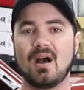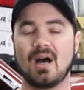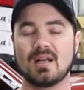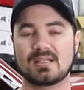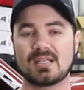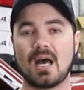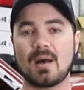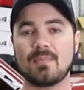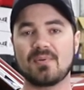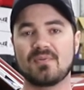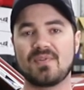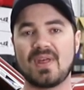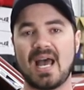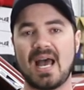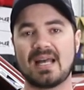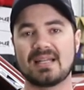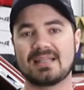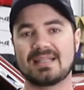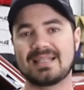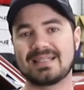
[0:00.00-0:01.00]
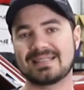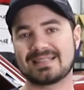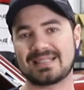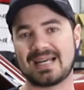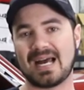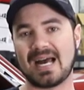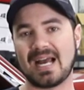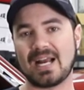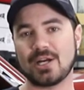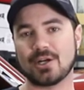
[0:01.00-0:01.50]
On top of that, the
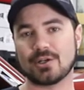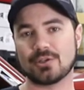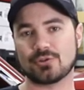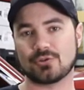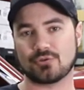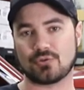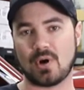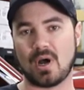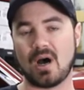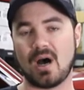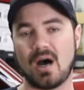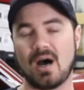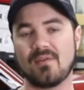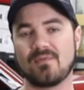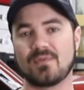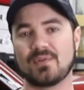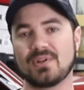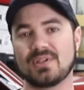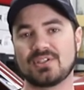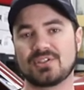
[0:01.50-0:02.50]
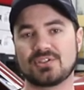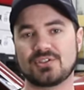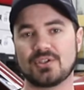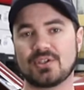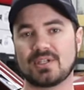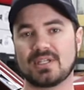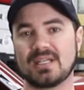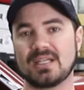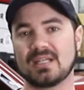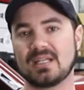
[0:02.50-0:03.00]
entire draw for the
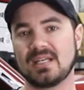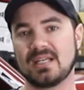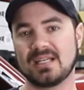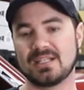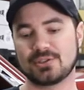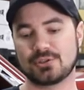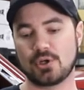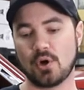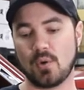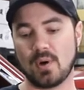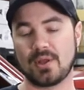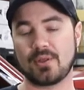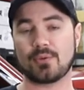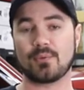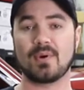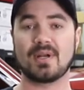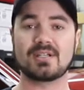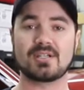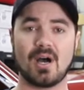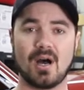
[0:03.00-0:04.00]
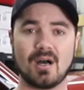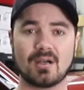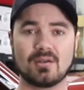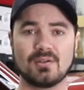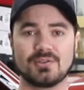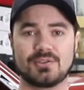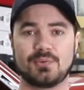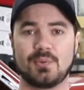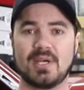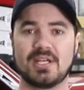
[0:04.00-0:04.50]
circuit is going through a
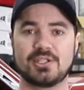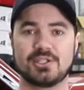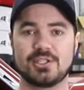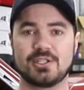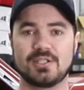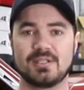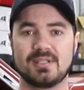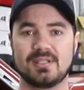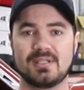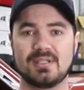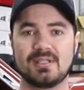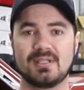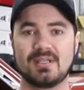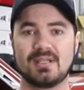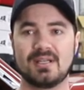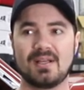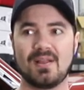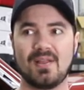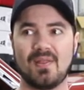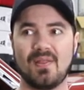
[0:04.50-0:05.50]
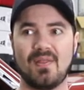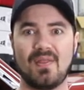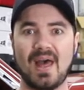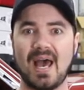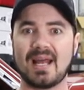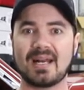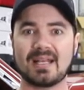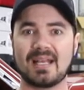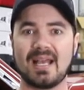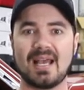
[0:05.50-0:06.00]
toggle switch.
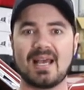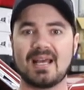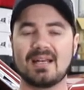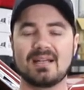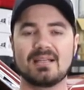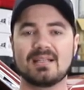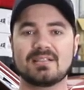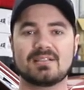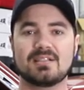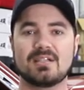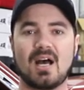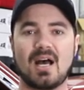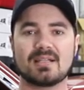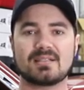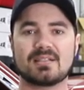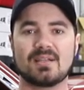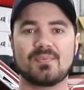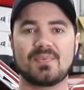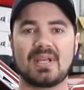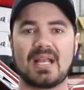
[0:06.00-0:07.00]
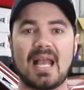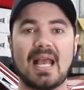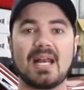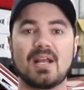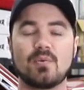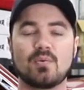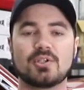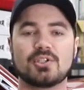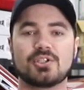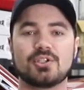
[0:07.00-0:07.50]
That, again, is not something
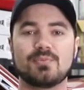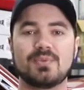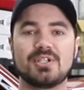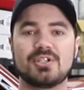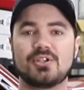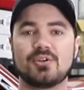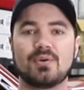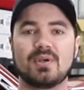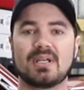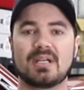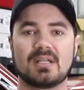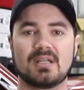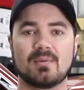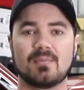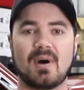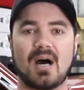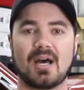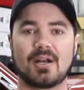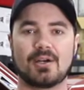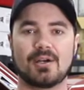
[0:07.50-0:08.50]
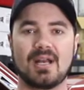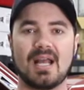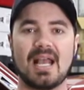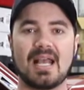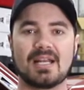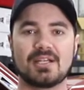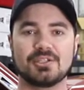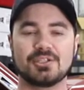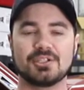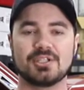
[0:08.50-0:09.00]
anyone should be doing in the modern
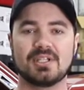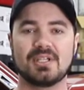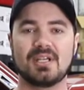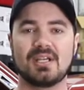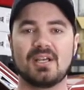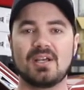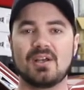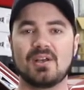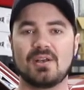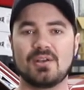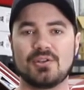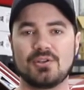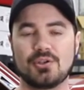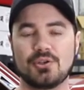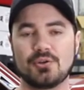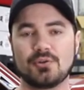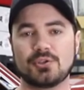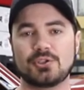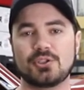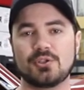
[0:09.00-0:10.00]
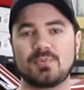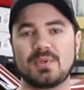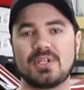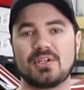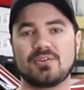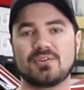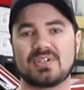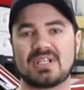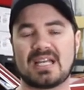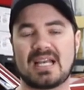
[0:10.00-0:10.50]
age. You should be
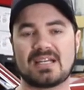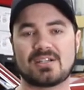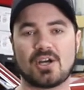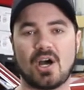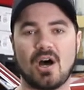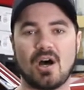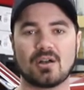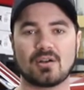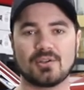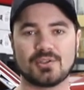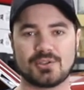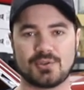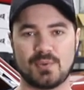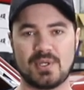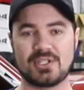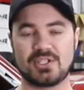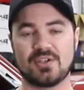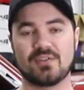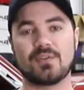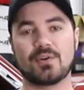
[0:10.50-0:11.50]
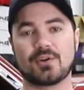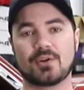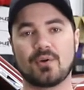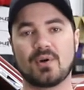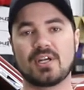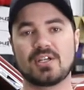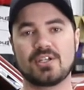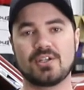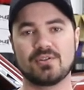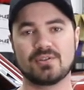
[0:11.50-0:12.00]
using a toggle switch if you're
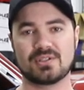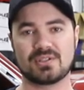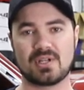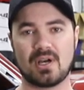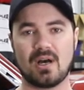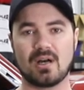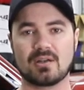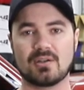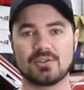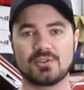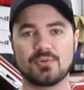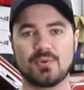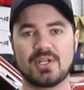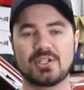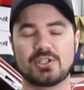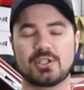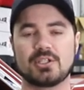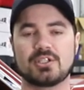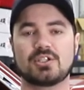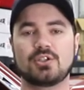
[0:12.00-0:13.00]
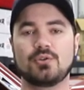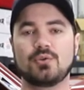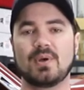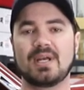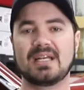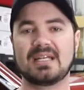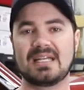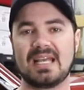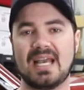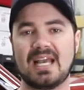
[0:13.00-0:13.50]
going to use a toggle switch to
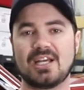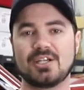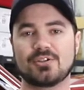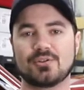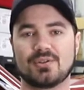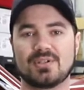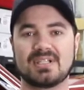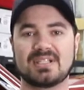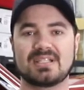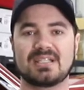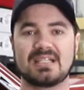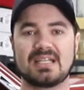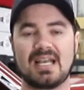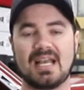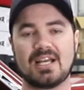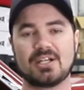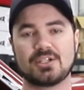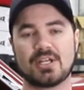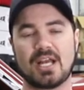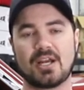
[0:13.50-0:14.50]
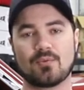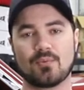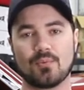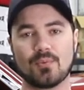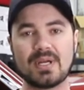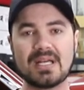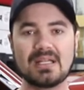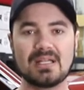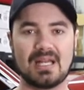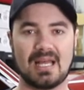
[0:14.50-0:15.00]
engage or disengage a
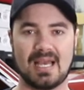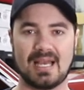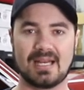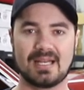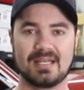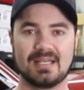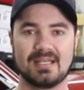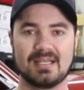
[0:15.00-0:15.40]
relay.